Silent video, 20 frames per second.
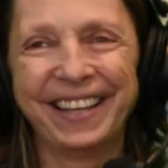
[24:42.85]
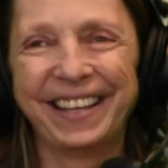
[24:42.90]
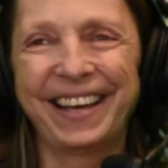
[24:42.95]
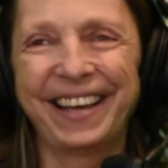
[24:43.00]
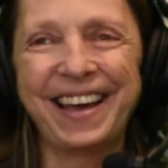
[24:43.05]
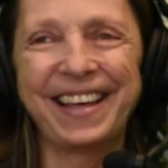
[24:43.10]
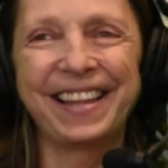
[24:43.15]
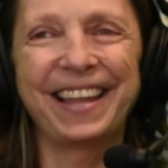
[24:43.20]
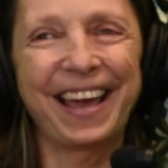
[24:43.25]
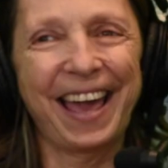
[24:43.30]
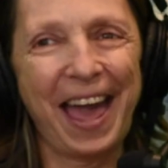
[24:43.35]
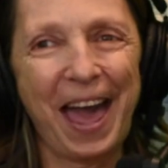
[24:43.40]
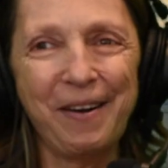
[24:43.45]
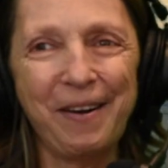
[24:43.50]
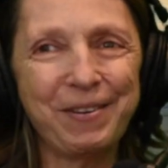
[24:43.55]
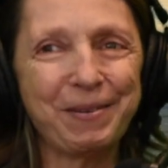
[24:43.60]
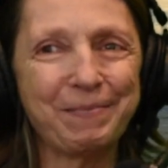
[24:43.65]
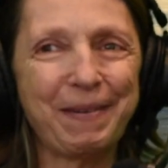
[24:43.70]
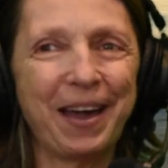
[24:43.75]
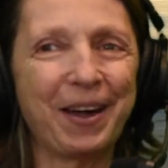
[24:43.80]
Like
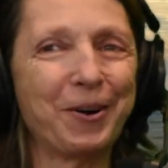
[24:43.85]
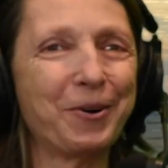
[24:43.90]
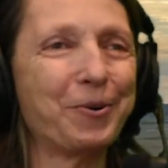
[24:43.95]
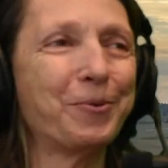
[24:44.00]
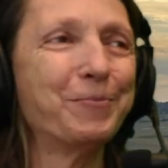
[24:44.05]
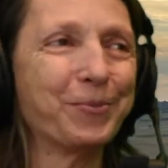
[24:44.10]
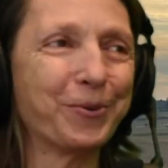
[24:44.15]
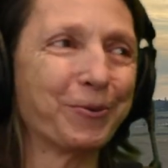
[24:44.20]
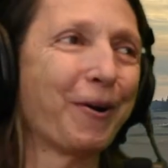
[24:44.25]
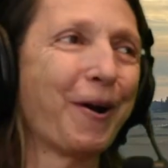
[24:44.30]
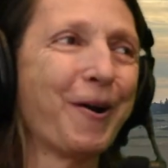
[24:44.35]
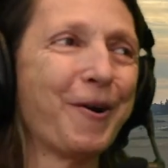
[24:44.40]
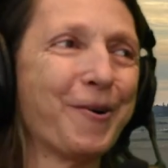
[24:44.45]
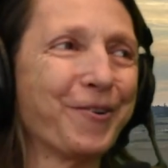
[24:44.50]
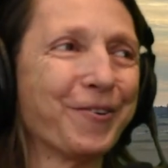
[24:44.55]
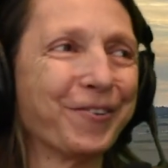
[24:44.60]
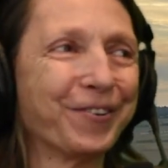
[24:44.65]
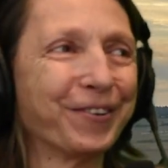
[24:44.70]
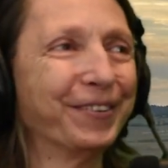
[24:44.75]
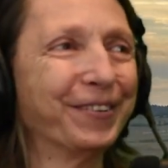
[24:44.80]
having my
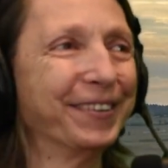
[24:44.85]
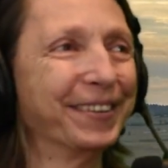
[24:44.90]
homegrown